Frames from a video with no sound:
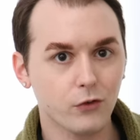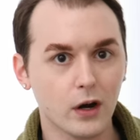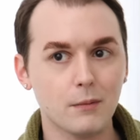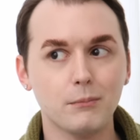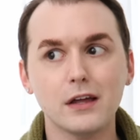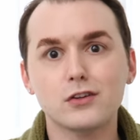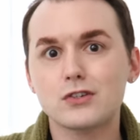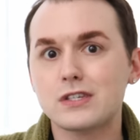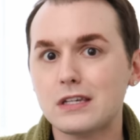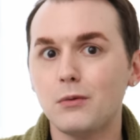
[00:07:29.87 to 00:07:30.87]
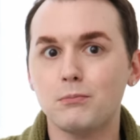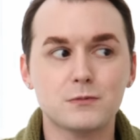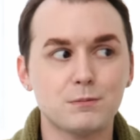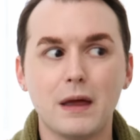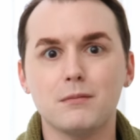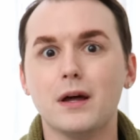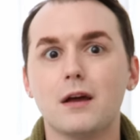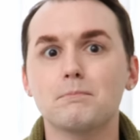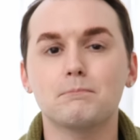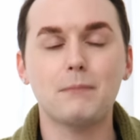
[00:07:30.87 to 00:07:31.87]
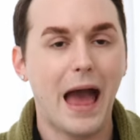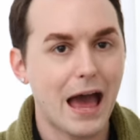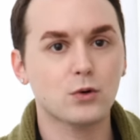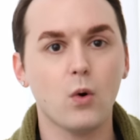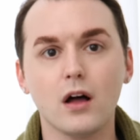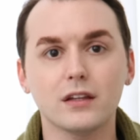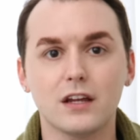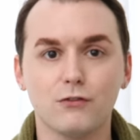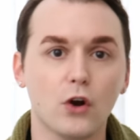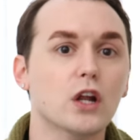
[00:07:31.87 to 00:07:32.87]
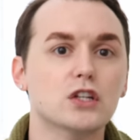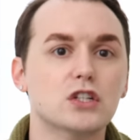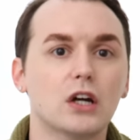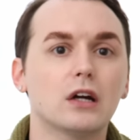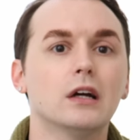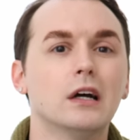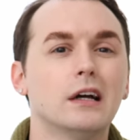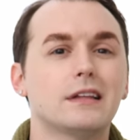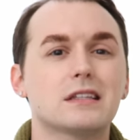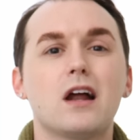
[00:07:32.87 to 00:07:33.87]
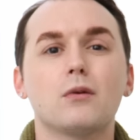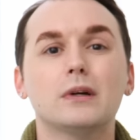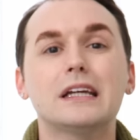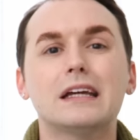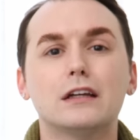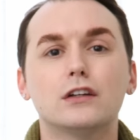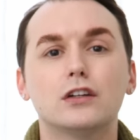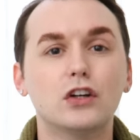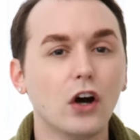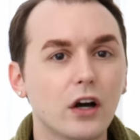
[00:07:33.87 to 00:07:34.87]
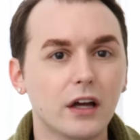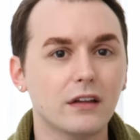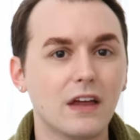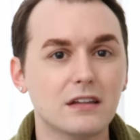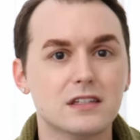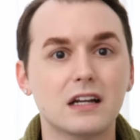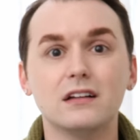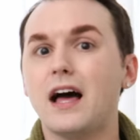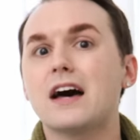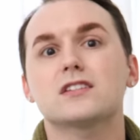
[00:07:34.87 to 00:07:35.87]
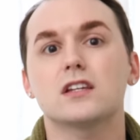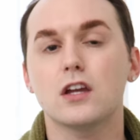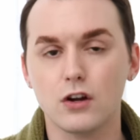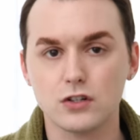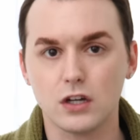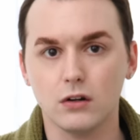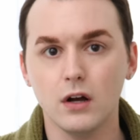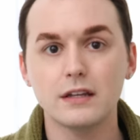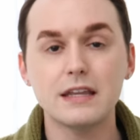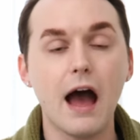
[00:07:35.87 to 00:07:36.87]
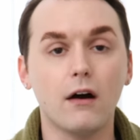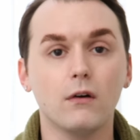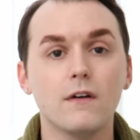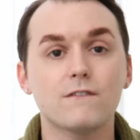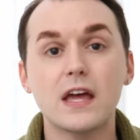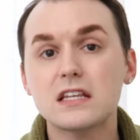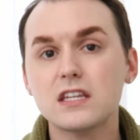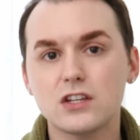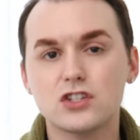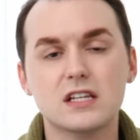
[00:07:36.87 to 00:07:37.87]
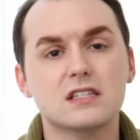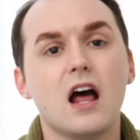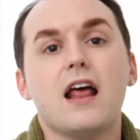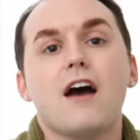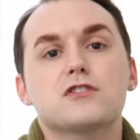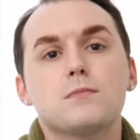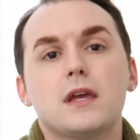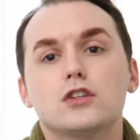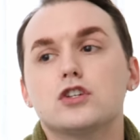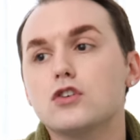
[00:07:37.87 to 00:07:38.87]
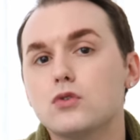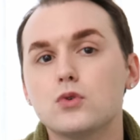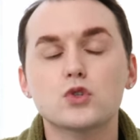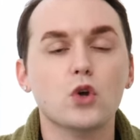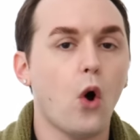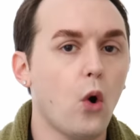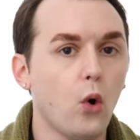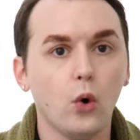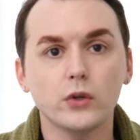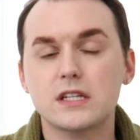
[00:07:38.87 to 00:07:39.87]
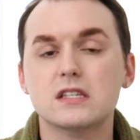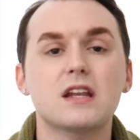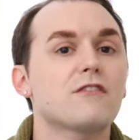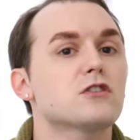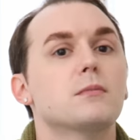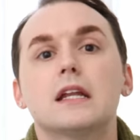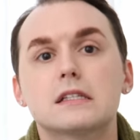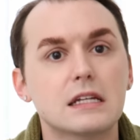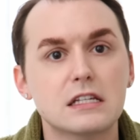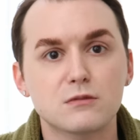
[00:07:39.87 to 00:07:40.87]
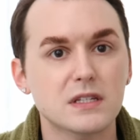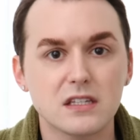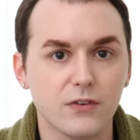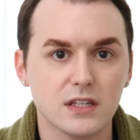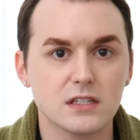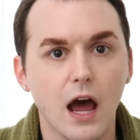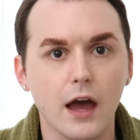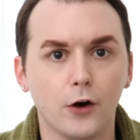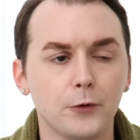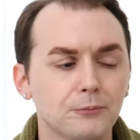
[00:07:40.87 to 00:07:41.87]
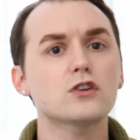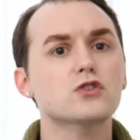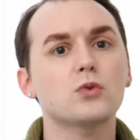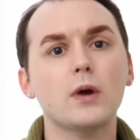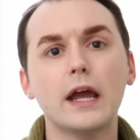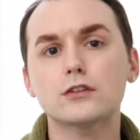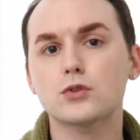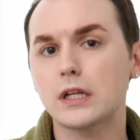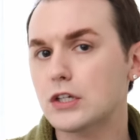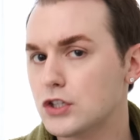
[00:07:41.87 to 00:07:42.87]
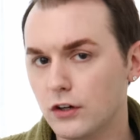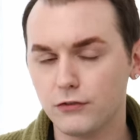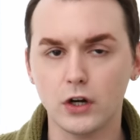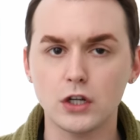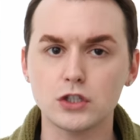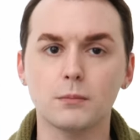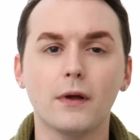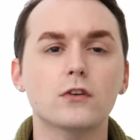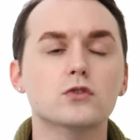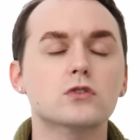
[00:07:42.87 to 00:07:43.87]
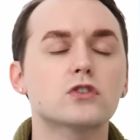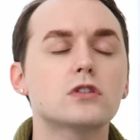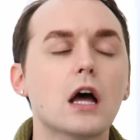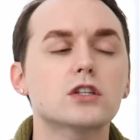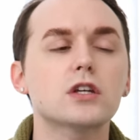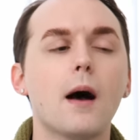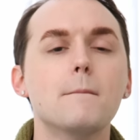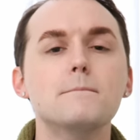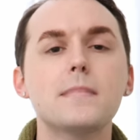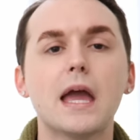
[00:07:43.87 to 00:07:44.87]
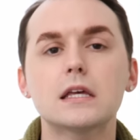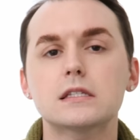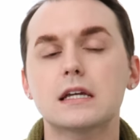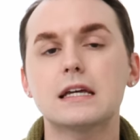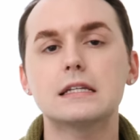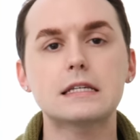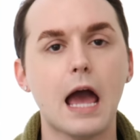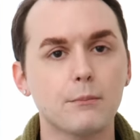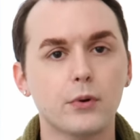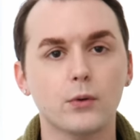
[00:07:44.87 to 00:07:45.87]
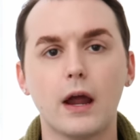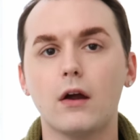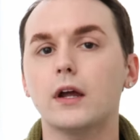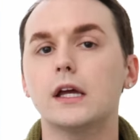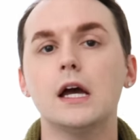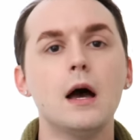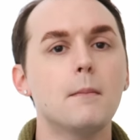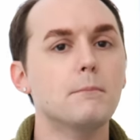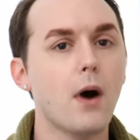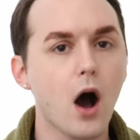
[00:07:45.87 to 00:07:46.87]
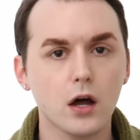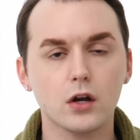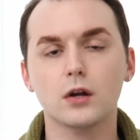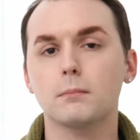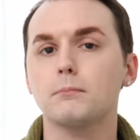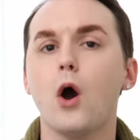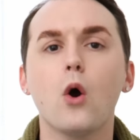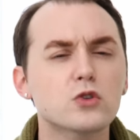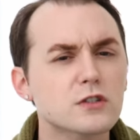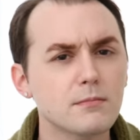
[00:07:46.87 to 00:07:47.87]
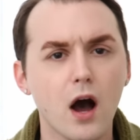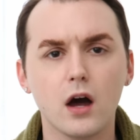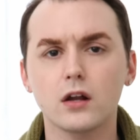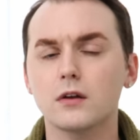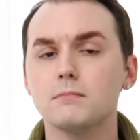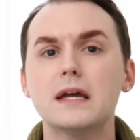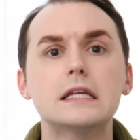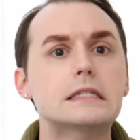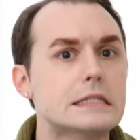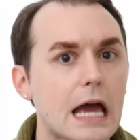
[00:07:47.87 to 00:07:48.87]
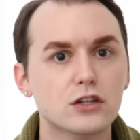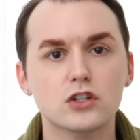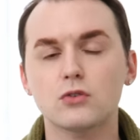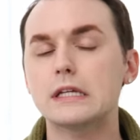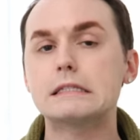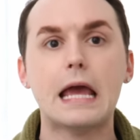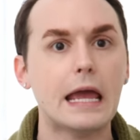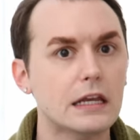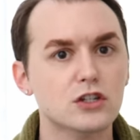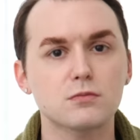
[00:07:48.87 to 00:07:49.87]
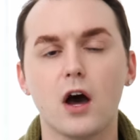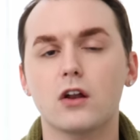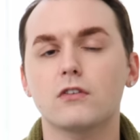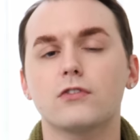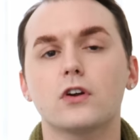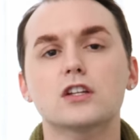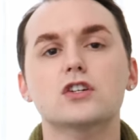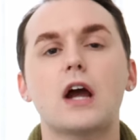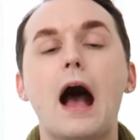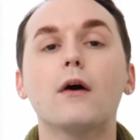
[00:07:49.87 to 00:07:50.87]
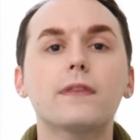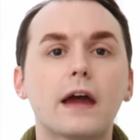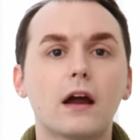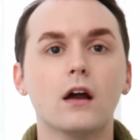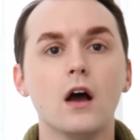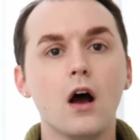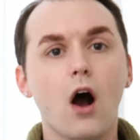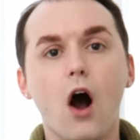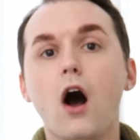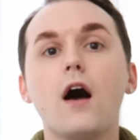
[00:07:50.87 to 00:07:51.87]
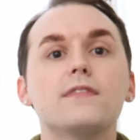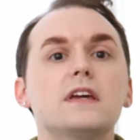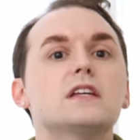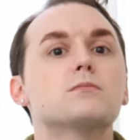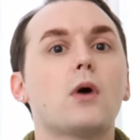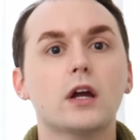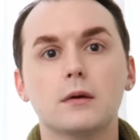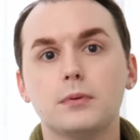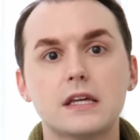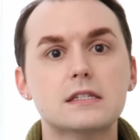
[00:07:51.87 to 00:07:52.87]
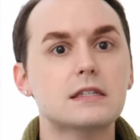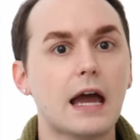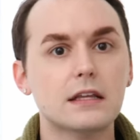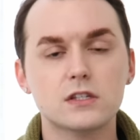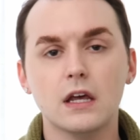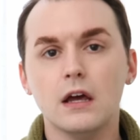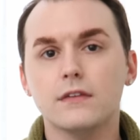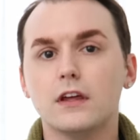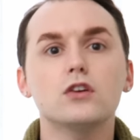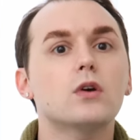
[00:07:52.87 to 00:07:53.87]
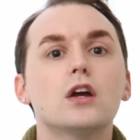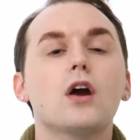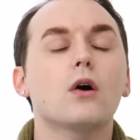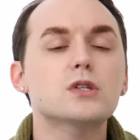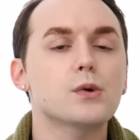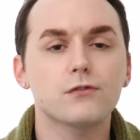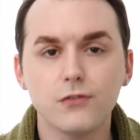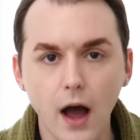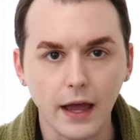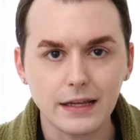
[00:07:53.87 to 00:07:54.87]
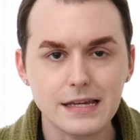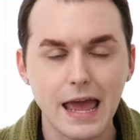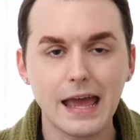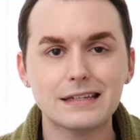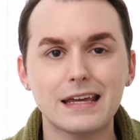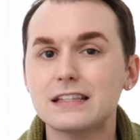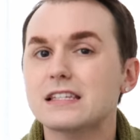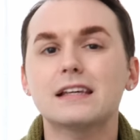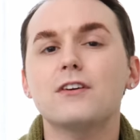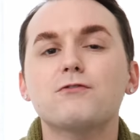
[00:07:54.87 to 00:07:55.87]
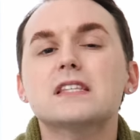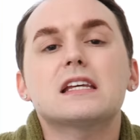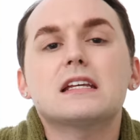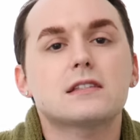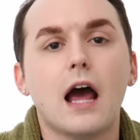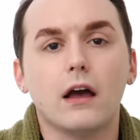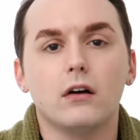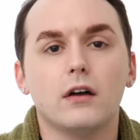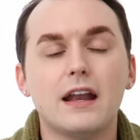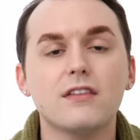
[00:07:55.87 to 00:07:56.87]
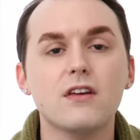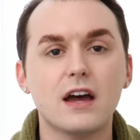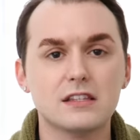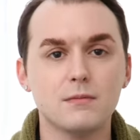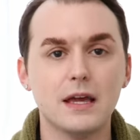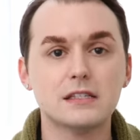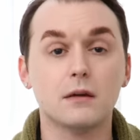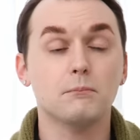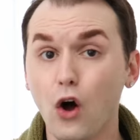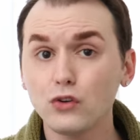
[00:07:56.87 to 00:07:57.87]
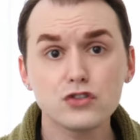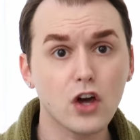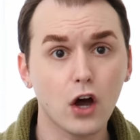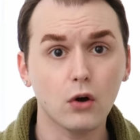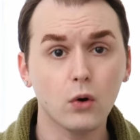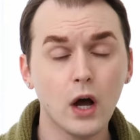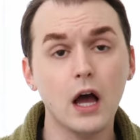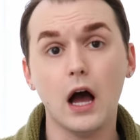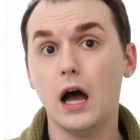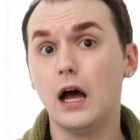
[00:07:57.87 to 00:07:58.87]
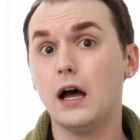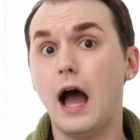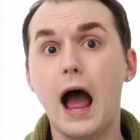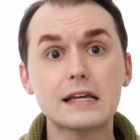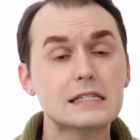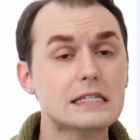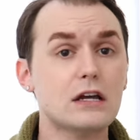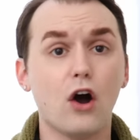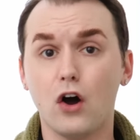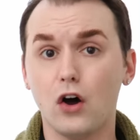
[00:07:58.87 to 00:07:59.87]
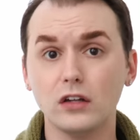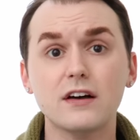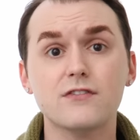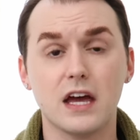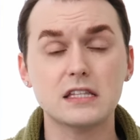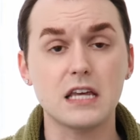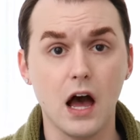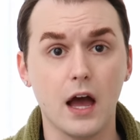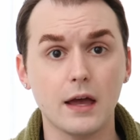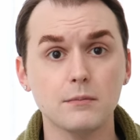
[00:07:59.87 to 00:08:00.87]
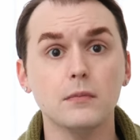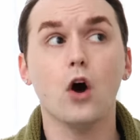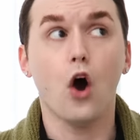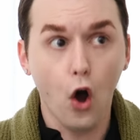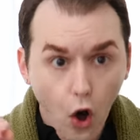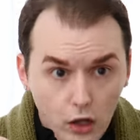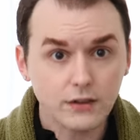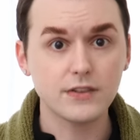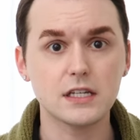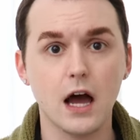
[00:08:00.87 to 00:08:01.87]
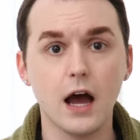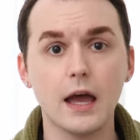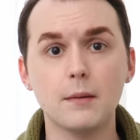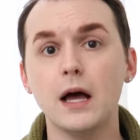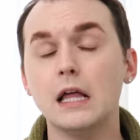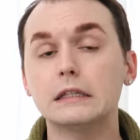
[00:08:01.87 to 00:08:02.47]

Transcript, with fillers: for it, but you're still spending money on bad quality furniture that's not really any good that's gonna last a year or two. Now, vintage does not have to mean used, old, it doesn't have to mean it's any specific style. There's great traditional furniture, but there's such amazing contemporary, modern, postmodern, mid-century, Danish modern furniture out there on these marketplace sites that you can go to and find, and it's, it fits any style. And I think that's amazing. Also, uh, I see all of the time all of the time